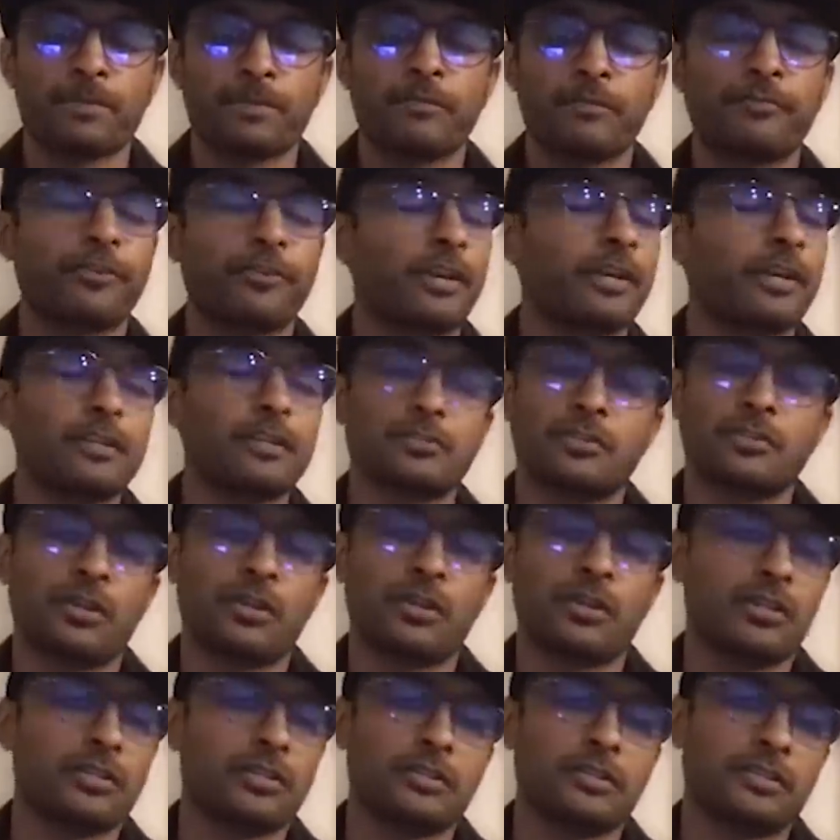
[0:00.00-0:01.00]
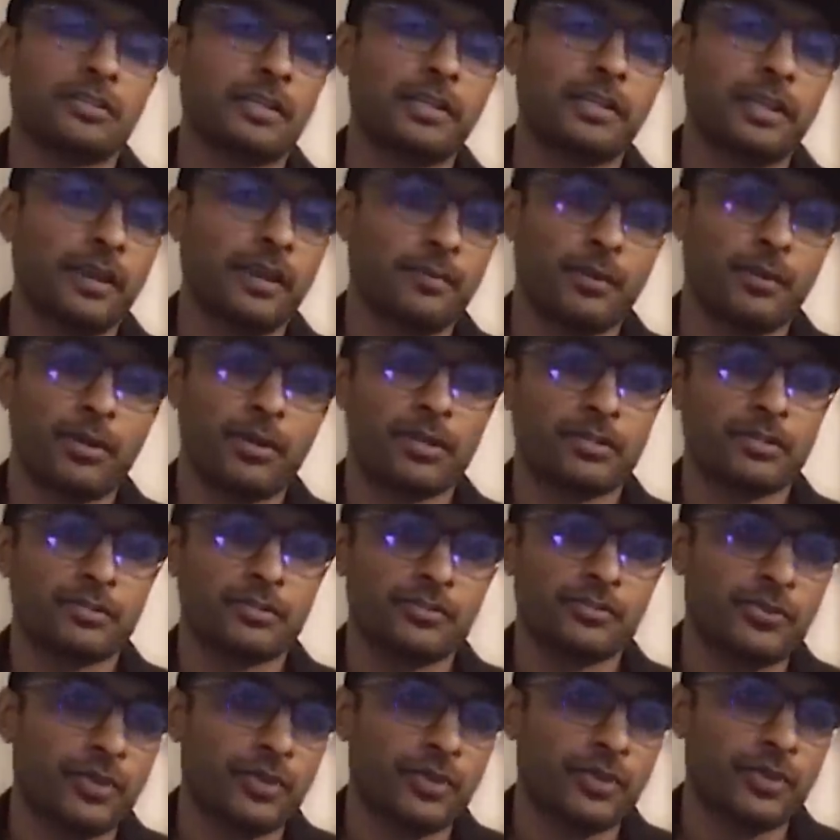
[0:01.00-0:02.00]
the fragrance on the skincare product
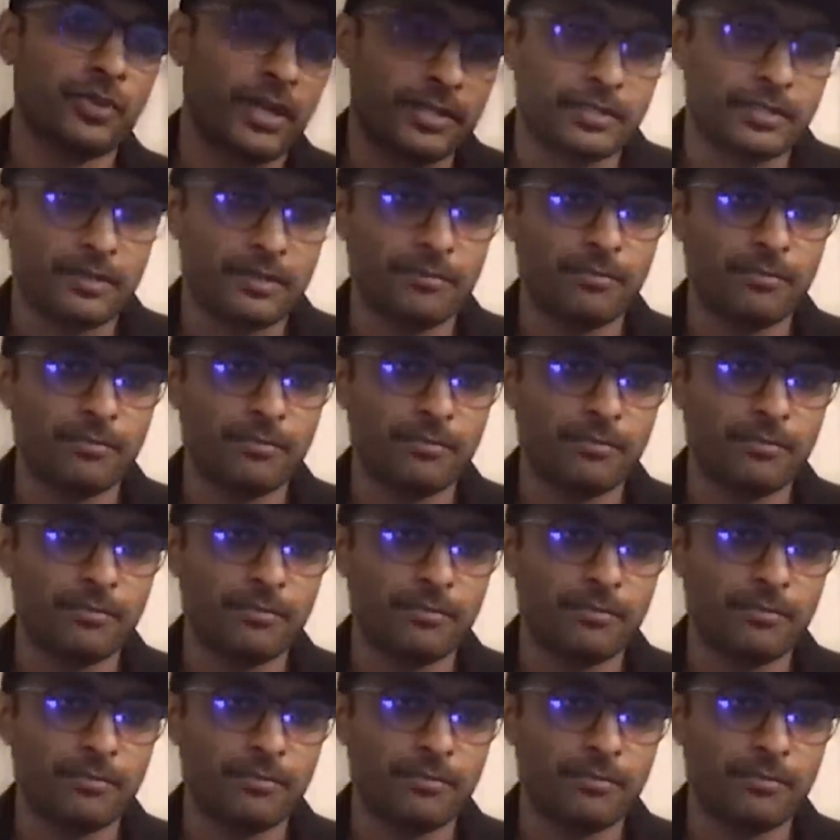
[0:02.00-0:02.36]
is great,